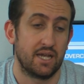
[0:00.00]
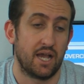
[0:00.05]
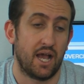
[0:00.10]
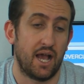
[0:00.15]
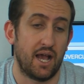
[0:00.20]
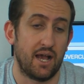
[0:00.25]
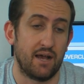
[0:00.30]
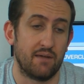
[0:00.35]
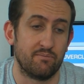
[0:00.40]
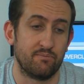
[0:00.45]

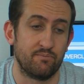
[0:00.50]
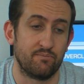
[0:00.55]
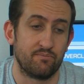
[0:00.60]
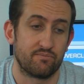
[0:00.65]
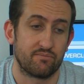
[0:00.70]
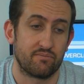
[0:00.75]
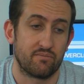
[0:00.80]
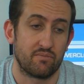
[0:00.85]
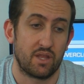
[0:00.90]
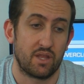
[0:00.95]
Um,
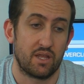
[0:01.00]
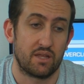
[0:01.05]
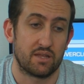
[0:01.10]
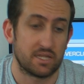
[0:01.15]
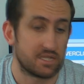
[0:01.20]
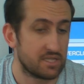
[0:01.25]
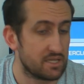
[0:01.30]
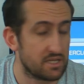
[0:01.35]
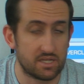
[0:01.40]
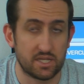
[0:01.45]

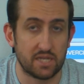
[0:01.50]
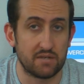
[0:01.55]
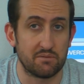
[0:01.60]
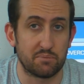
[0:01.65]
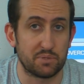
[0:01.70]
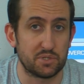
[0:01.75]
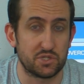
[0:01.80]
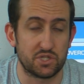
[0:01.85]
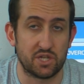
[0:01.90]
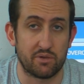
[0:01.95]
they didn't
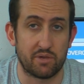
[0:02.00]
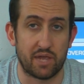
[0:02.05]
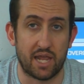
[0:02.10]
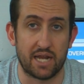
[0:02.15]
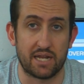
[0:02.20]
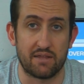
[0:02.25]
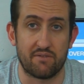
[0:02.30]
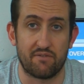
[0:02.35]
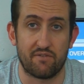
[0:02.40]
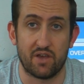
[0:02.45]
pursue it
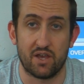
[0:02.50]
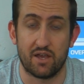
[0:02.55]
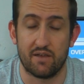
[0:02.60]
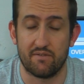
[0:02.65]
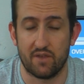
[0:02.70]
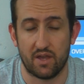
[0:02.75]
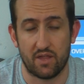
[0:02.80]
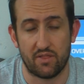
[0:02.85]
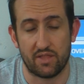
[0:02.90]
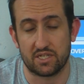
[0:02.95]
any further.